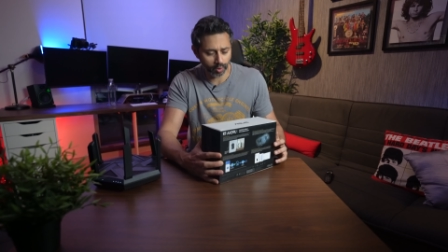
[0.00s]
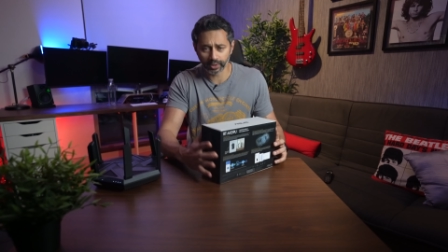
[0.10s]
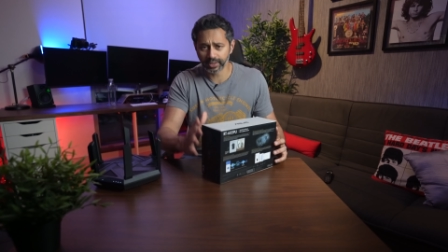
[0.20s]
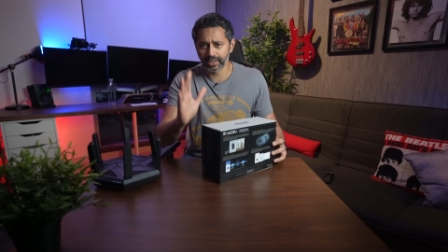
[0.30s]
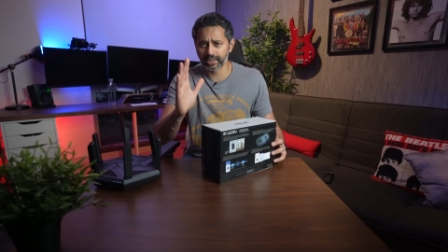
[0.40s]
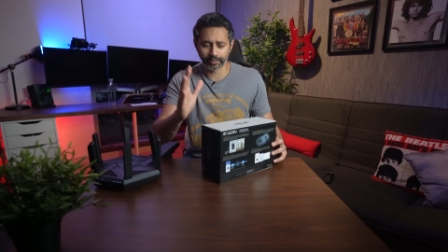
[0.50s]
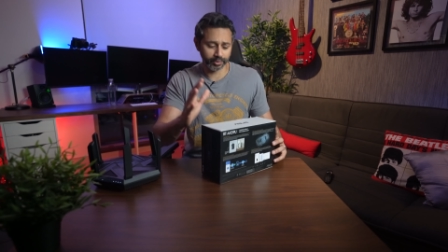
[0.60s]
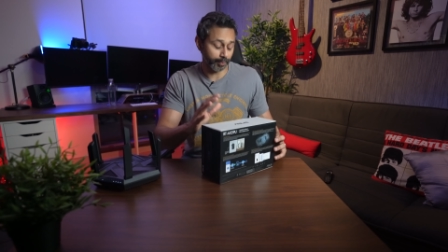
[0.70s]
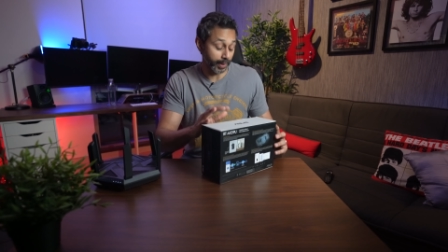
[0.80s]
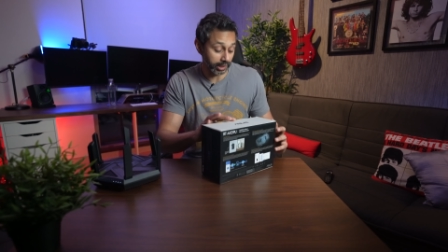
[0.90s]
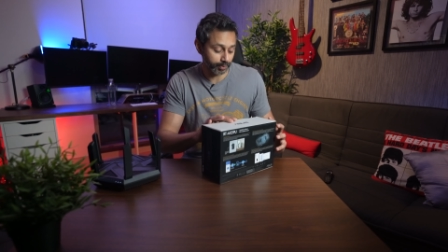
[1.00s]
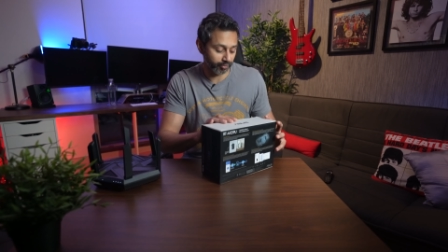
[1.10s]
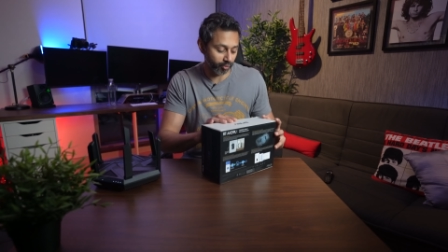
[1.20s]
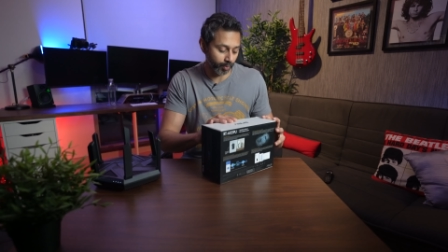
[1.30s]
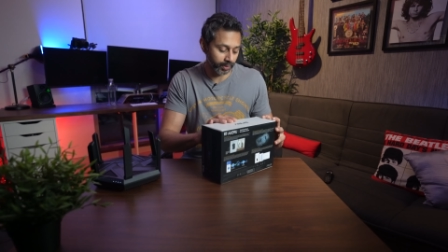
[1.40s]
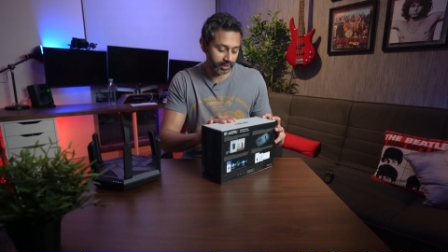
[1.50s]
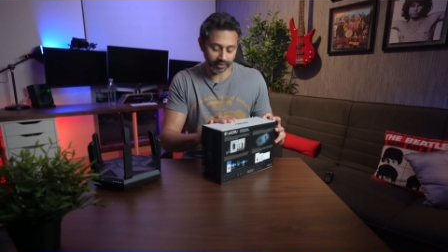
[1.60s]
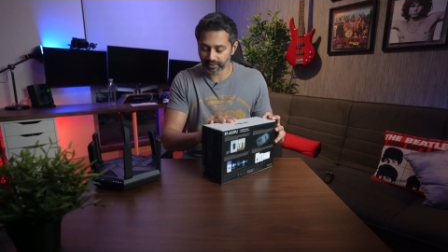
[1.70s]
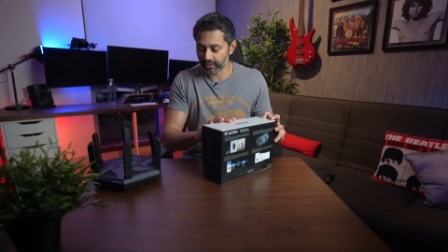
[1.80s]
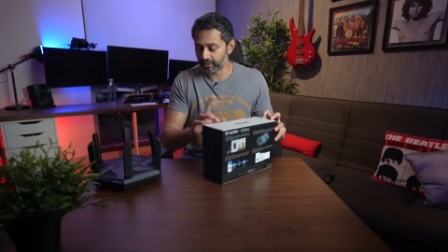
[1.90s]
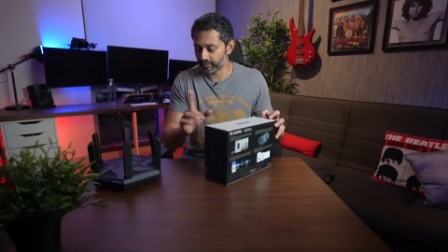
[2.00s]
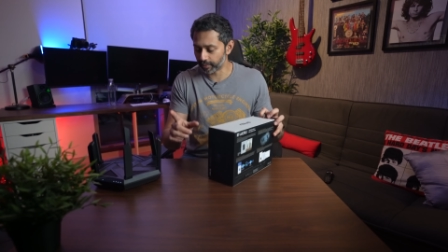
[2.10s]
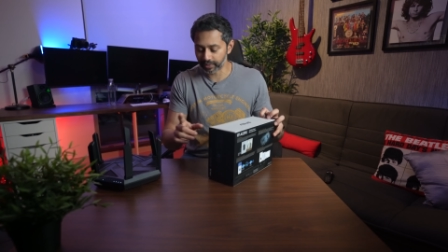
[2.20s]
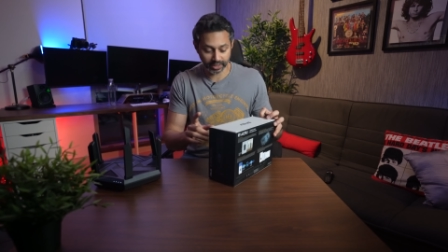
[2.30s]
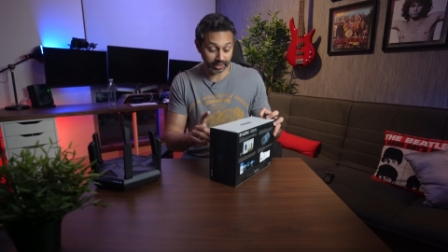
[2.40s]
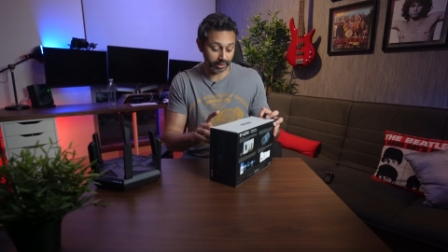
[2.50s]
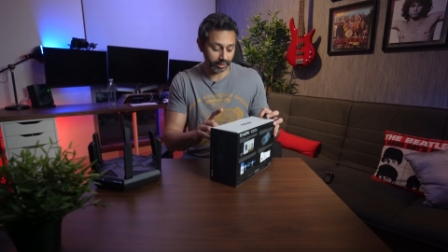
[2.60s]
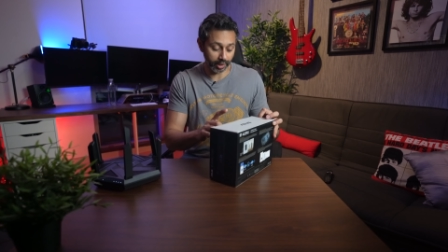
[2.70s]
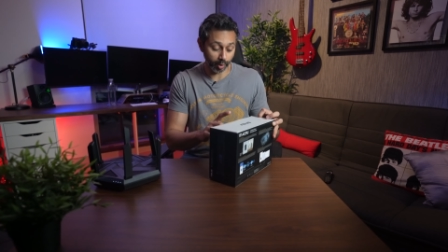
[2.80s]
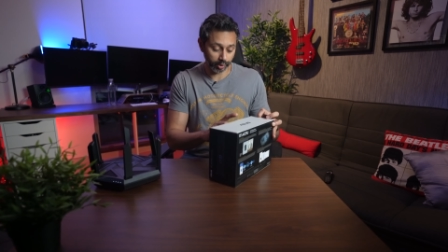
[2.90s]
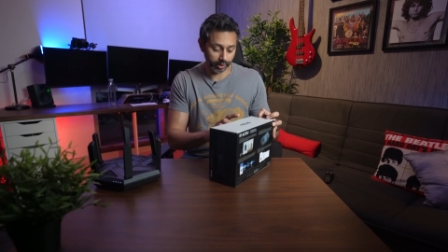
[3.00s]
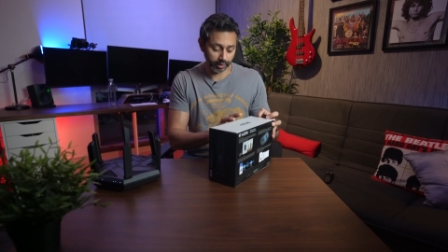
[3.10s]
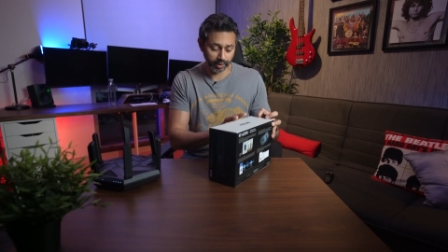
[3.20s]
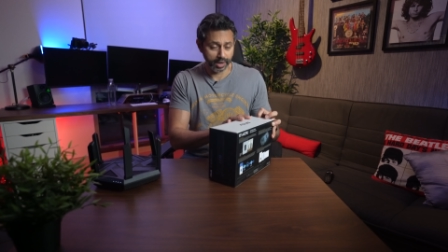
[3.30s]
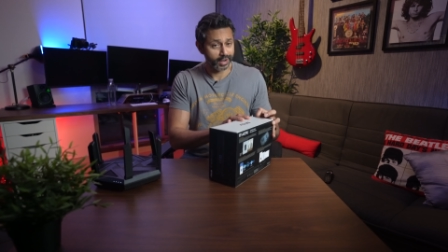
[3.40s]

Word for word: honestly, some of the best performance I've seen from a single router.